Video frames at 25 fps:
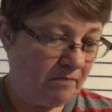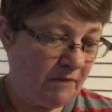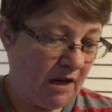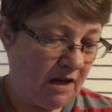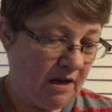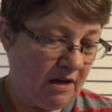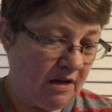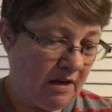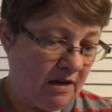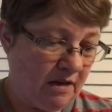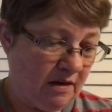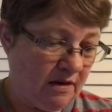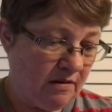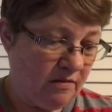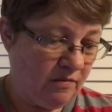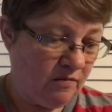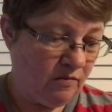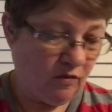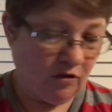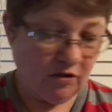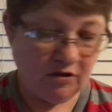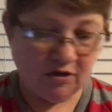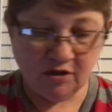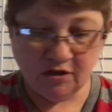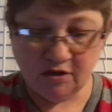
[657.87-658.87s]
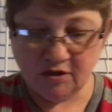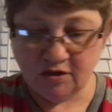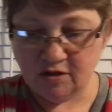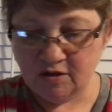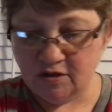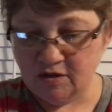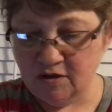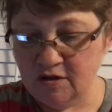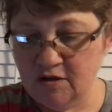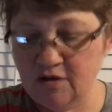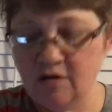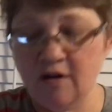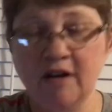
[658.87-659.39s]
and we'll
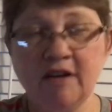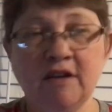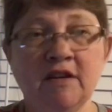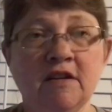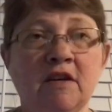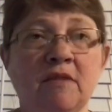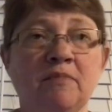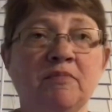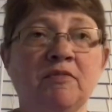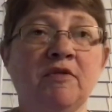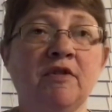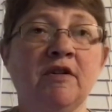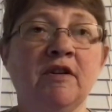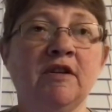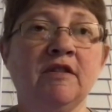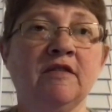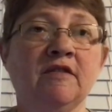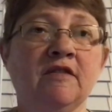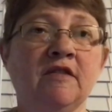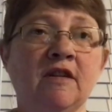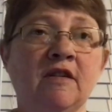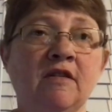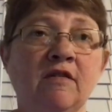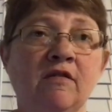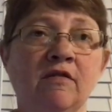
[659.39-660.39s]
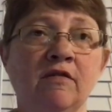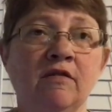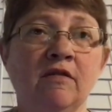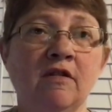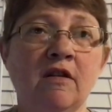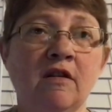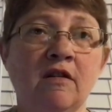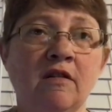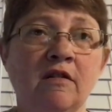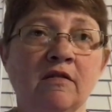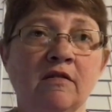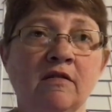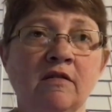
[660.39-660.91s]
just, you know, I can upgrade as I go
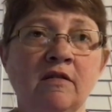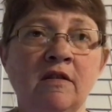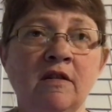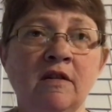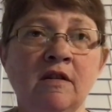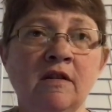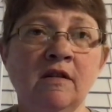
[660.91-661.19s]
along,